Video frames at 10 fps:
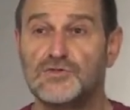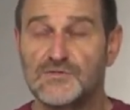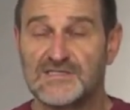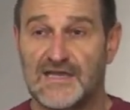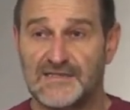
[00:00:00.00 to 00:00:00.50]

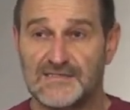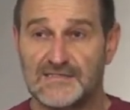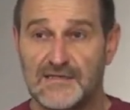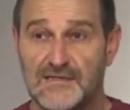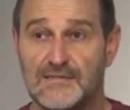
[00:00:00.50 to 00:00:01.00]
cents,
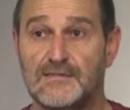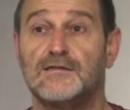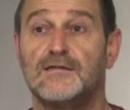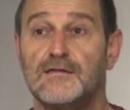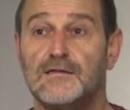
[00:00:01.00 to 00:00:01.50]
right?
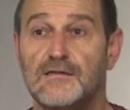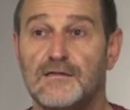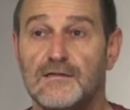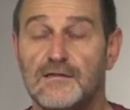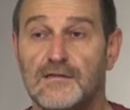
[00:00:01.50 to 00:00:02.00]

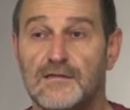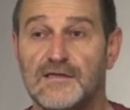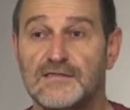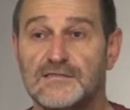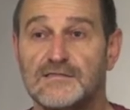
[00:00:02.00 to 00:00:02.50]

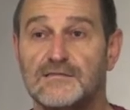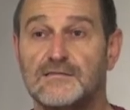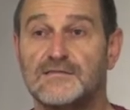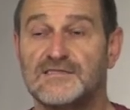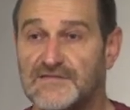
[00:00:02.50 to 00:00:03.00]
Yes,
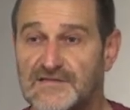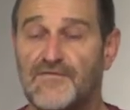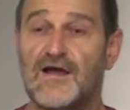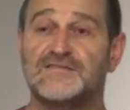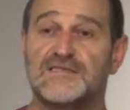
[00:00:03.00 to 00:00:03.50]

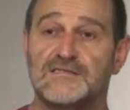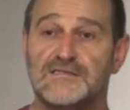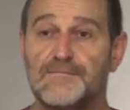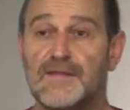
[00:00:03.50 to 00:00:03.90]
75 cents.